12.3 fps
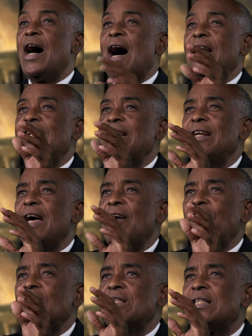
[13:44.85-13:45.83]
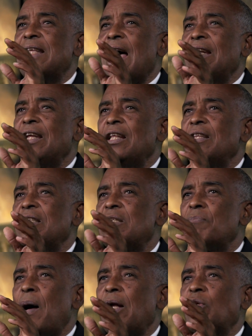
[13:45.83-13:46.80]
I didn't have to stand on the
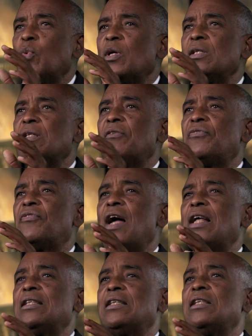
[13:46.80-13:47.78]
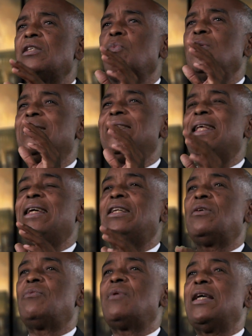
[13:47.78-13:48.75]
spot where Sir Francis was
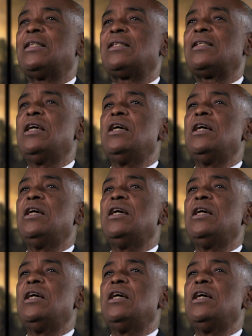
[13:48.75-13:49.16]
laid to rest.